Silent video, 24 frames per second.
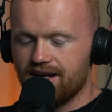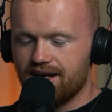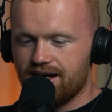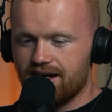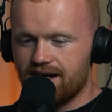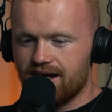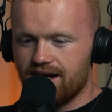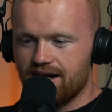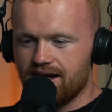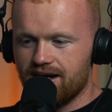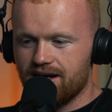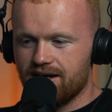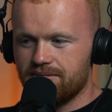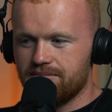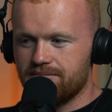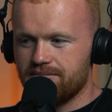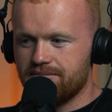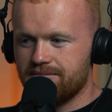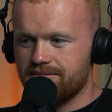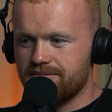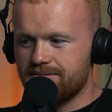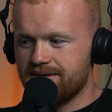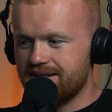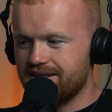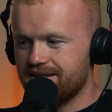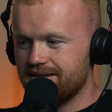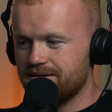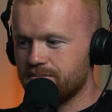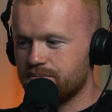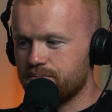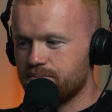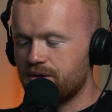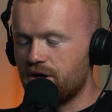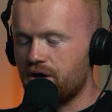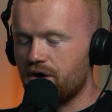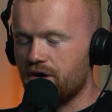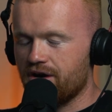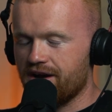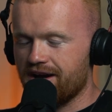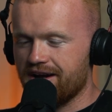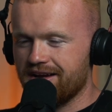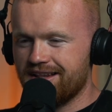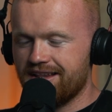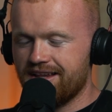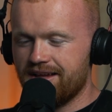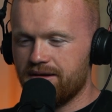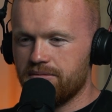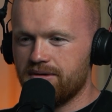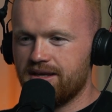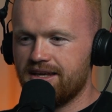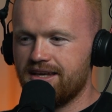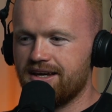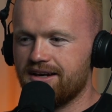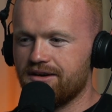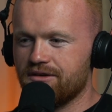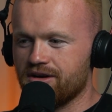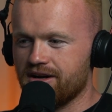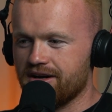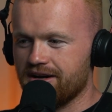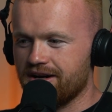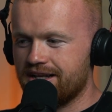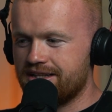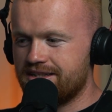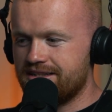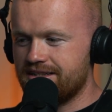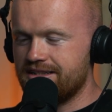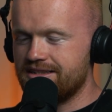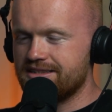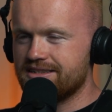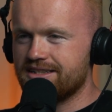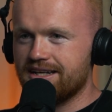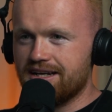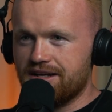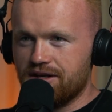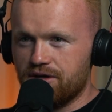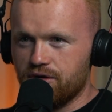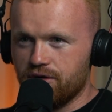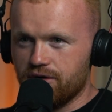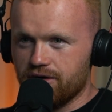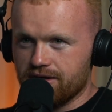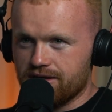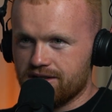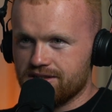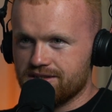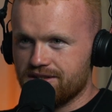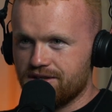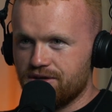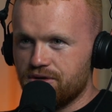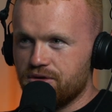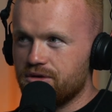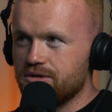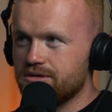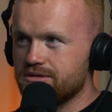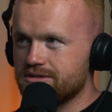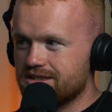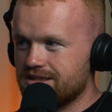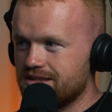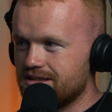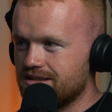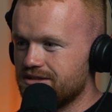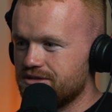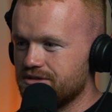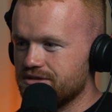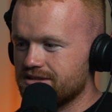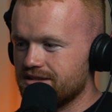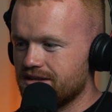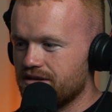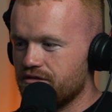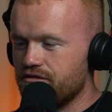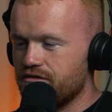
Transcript: All right, I didn't take a lawyer because a lawyer was going to cost like